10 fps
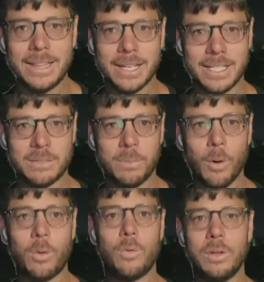Later, he
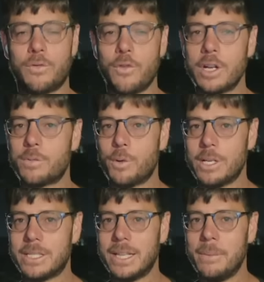spoke with French
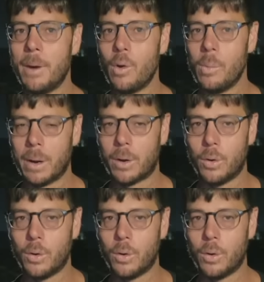President Emmanuel